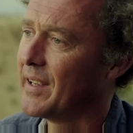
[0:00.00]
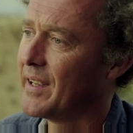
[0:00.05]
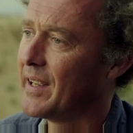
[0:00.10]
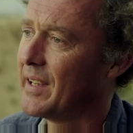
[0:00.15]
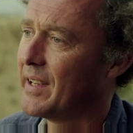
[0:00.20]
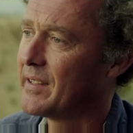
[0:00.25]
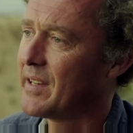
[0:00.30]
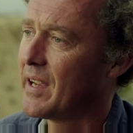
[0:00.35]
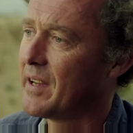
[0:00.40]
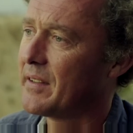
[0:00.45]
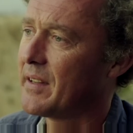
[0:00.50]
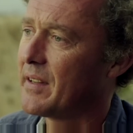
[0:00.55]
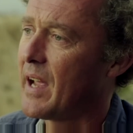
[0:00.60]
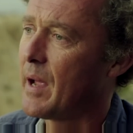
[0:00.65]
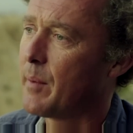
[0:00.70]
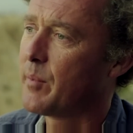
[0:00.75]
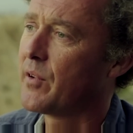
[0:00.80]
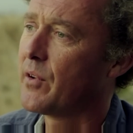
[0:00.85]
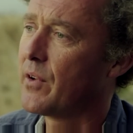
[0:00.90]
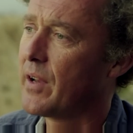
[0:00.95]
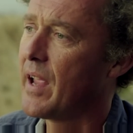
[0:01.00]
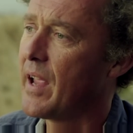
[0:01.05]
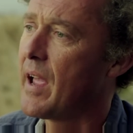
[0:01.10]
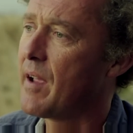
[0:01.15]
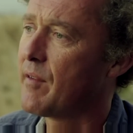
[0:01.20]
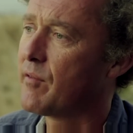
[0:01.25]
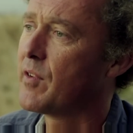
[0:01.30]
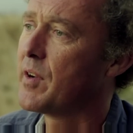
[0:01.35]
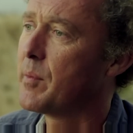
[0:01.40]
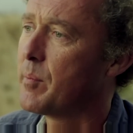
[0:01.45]
it takes absolutely
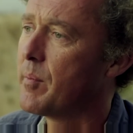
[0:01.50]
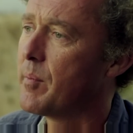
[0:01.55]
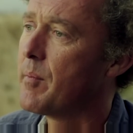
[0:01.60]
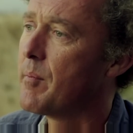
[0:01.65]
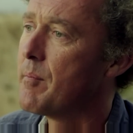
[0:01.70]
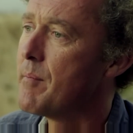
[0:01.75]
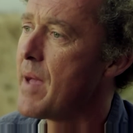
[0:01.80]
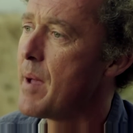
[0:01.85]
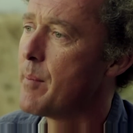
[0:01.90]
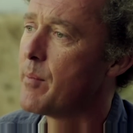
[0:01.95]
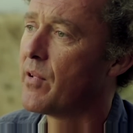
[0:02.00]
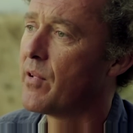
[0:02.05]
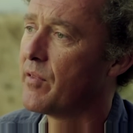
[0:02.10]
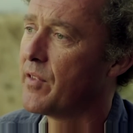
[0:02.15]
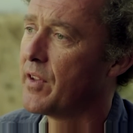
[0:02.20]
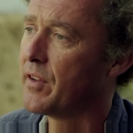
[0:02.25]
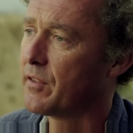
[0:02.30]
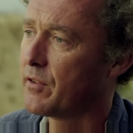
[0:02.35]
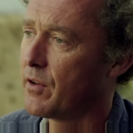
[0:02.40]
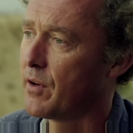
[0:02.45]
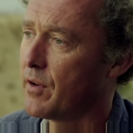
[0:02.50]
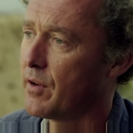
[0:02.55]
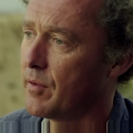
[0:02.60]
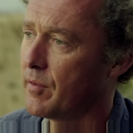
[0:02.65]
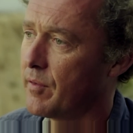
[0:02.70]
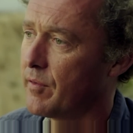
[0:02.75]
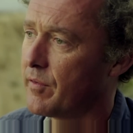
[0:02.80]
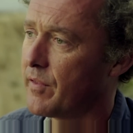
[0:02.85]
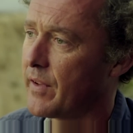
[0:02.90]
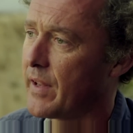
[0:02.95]
every member of this crew
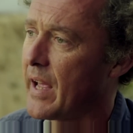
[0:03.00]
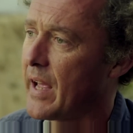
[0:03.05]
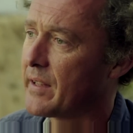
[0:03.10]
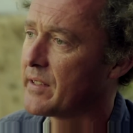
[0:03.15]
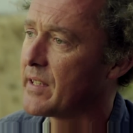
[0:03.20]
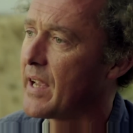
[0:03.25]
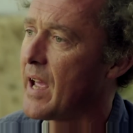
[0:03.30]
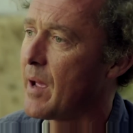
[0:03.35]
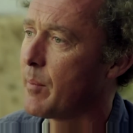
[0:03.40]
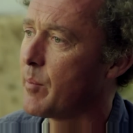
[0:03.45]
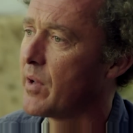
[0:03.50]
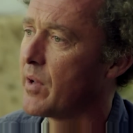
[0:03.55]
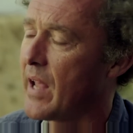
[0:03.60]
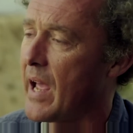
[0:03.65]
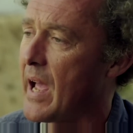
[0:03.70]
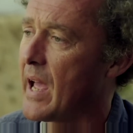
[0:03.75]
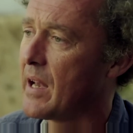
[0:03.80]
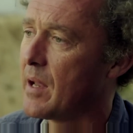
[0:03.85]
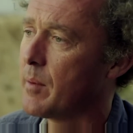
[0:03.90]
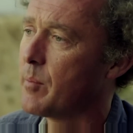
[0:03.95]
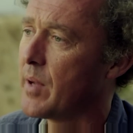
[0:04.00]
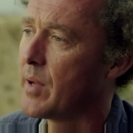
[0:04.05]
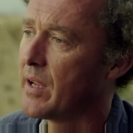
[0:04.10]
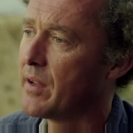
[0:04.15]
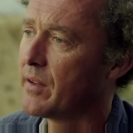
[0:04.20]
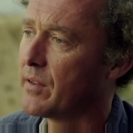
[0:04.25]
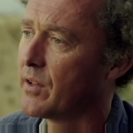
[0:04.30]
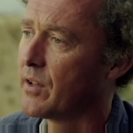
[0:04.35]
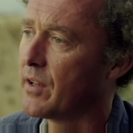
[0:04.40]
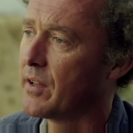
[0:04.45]
for that to happen and it be
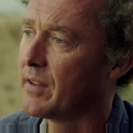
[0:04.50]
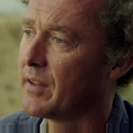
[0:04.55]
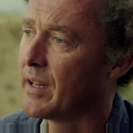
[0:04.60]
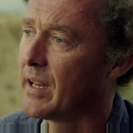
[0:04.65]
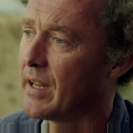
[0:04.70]
as good as it